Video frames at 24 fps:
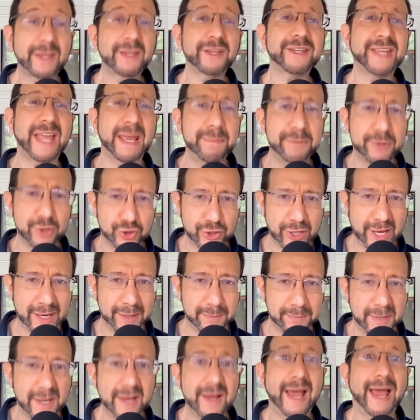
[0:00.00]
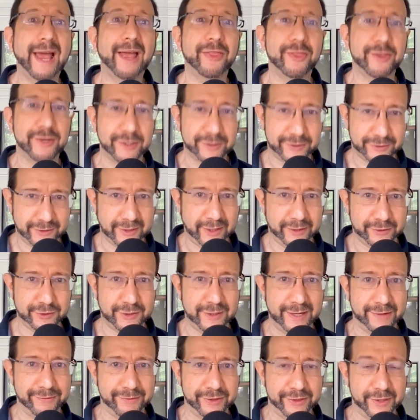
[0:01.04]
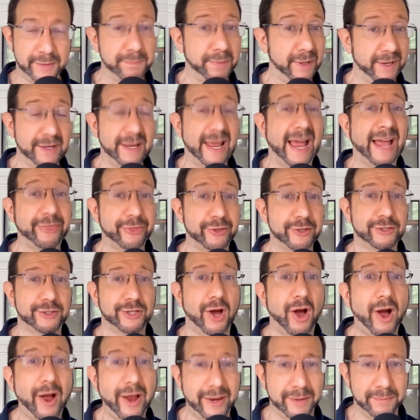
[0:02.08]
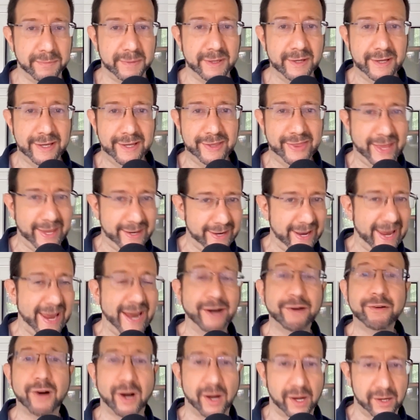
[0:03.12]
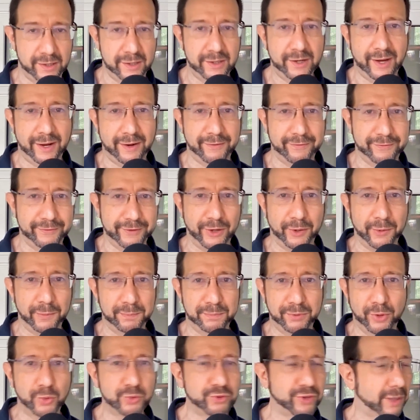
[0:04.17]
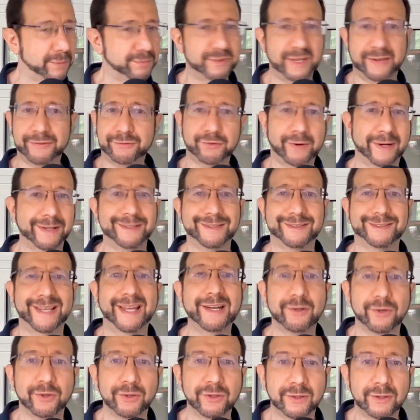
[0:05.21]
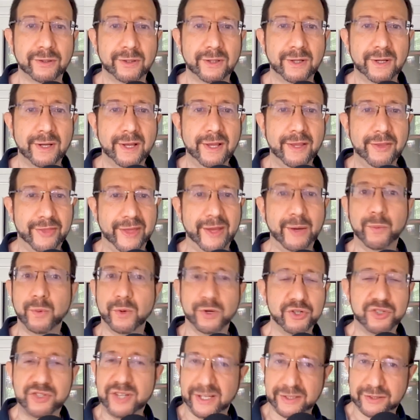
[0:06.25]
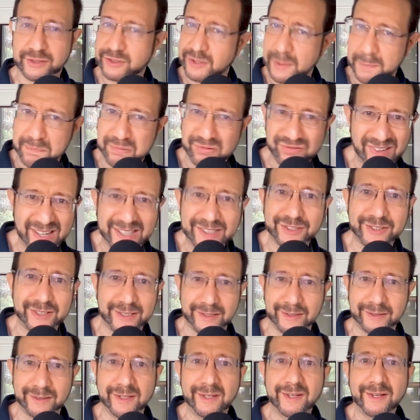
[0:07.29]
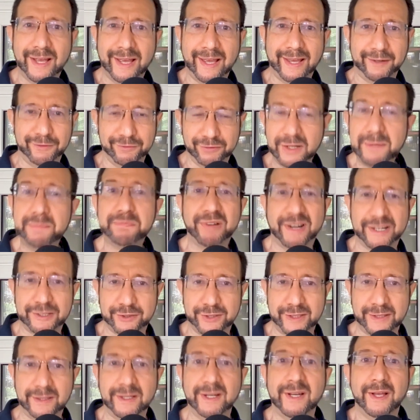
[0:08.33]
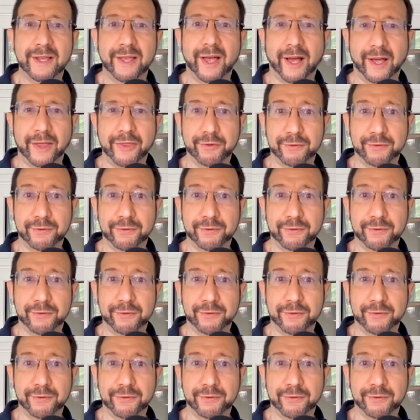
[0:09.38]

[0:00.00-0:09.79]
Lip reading: came the shame and the disgust and everything. But at the time, in that era of, blowjobs left, right, and center, they were just suppressing and repressing the